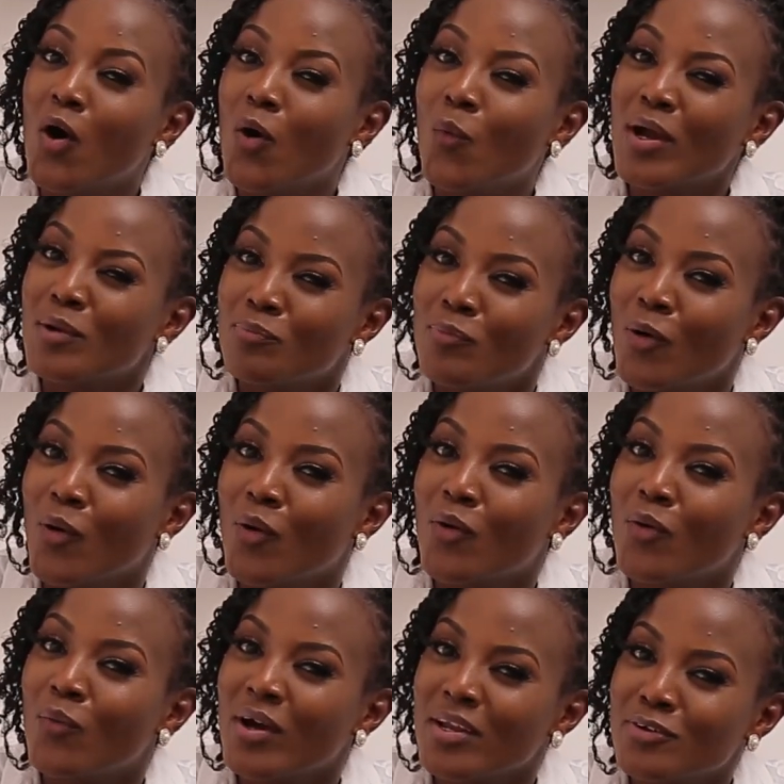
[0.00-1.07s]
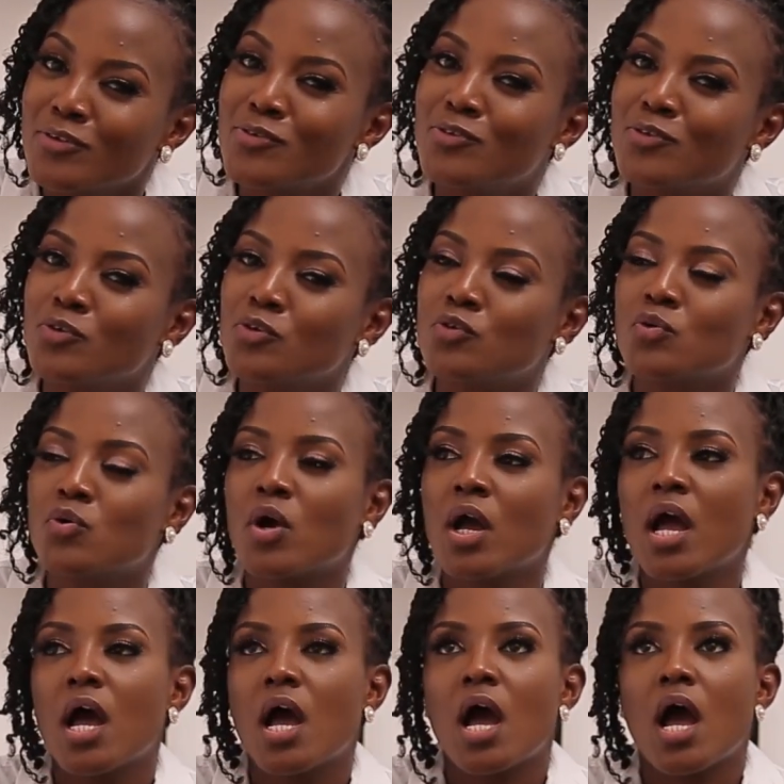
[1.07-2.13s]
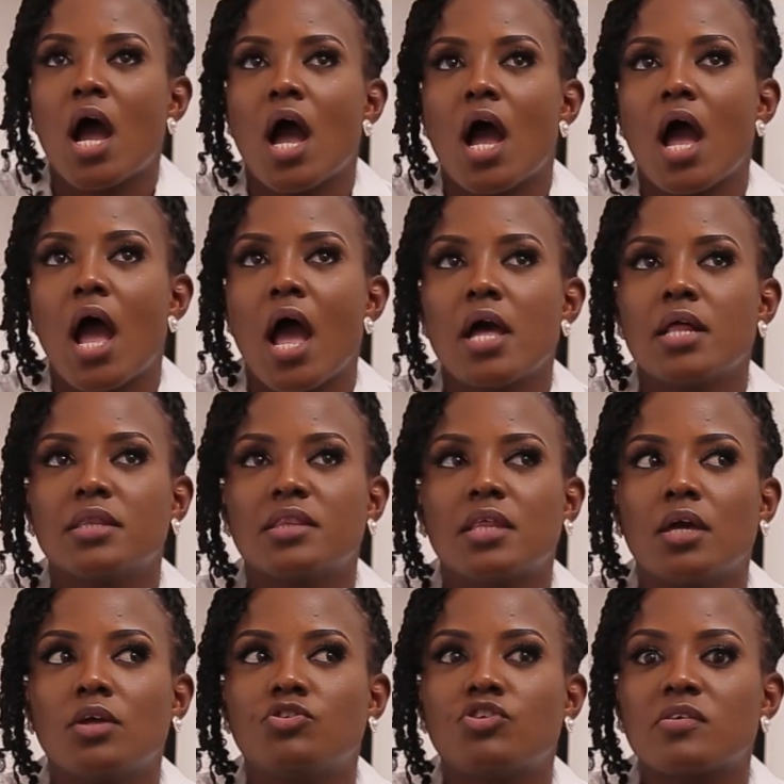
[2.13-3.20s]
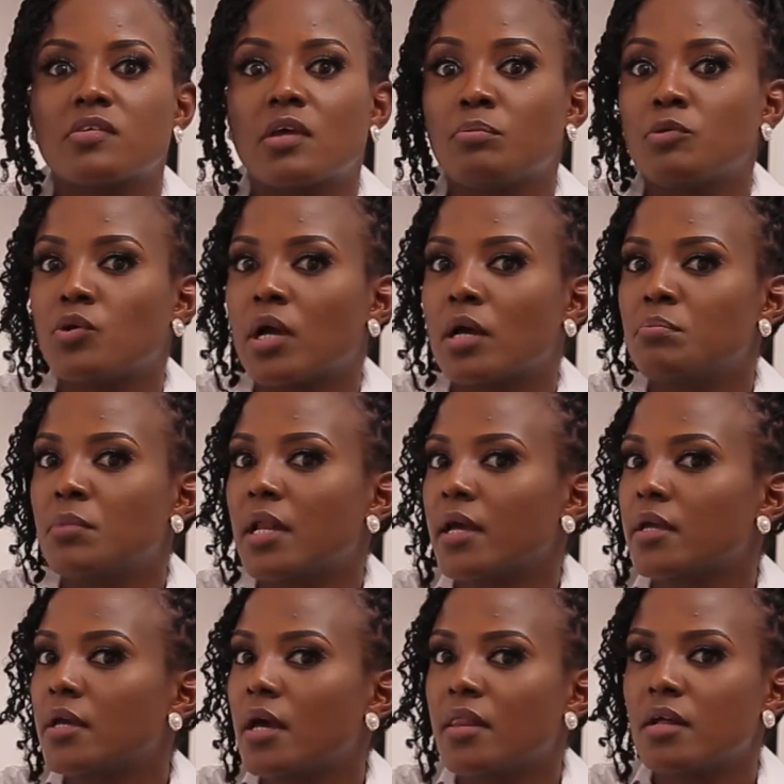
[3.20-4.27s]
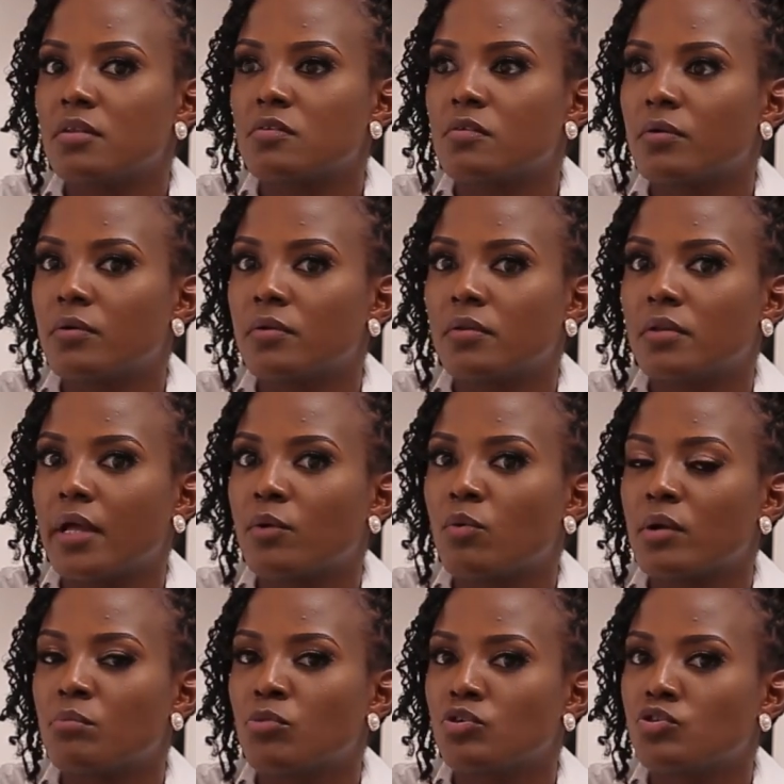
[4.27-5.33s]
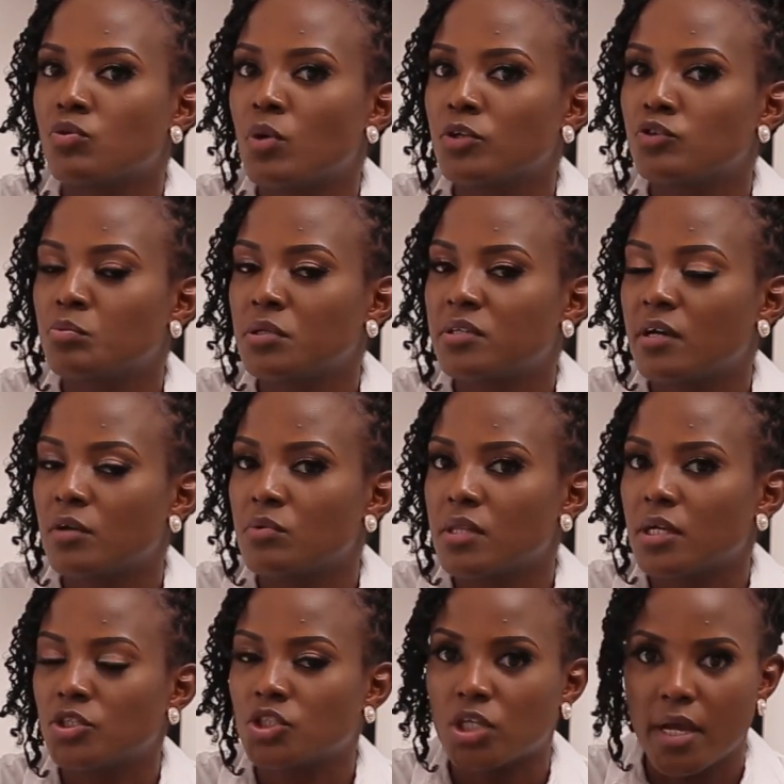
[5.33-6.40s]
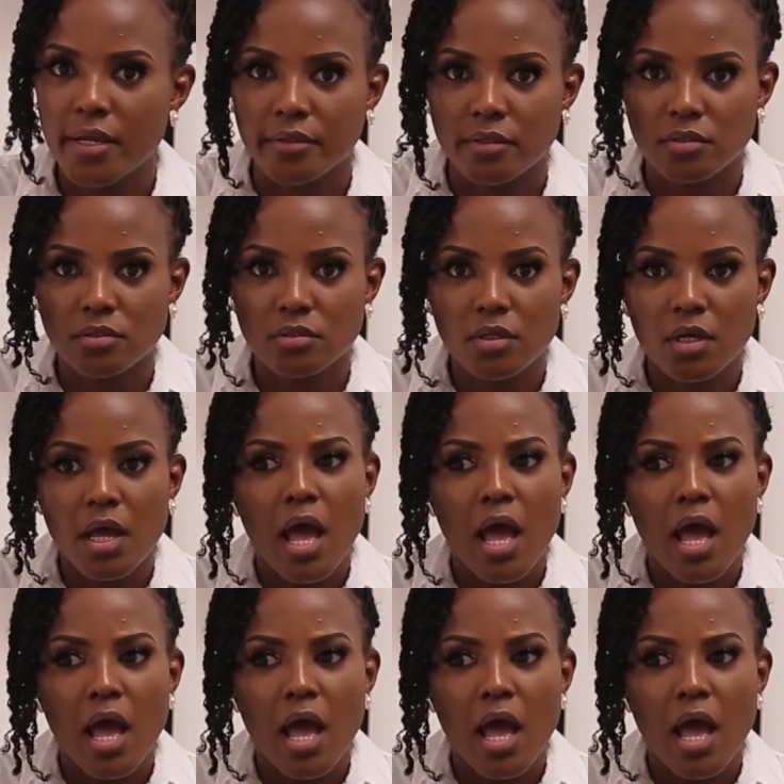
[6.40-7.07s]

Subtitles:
what more? What else do you do? And they just kept looking at me like, yeah, that's all. Like, what more do you want to be done with that child?